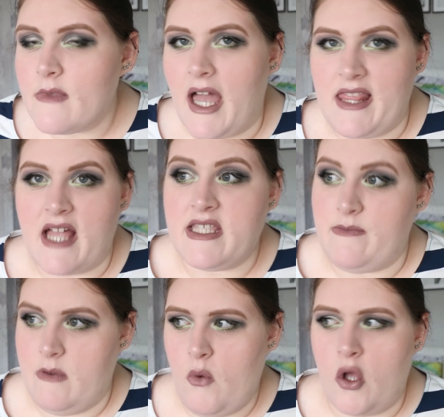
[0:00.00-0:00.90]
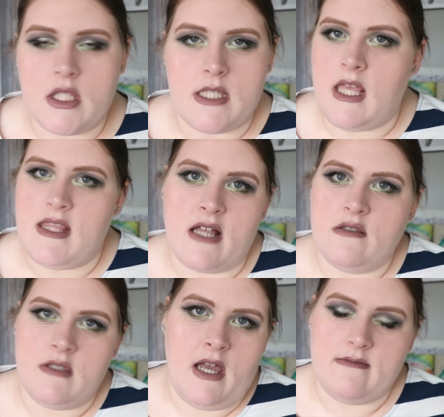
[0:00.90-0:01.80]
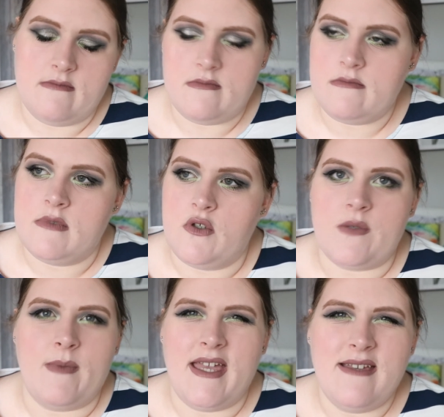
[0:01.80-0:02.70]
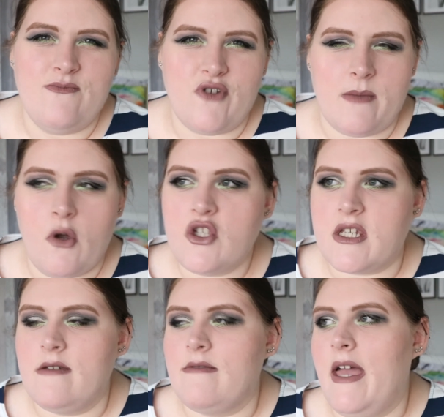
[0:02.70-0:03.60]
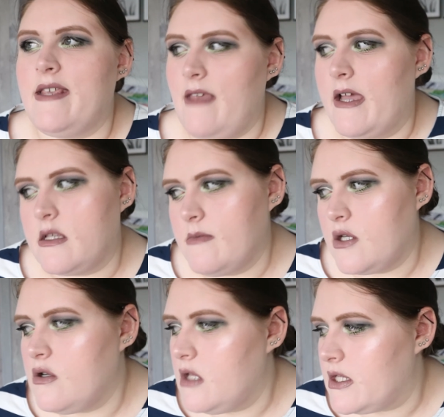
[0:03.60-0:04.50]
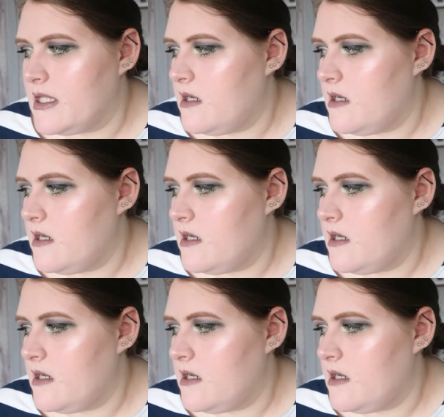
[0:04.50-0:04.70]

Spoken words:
I like dipping once and then that does me, pretty much. Unless like some of the colours are a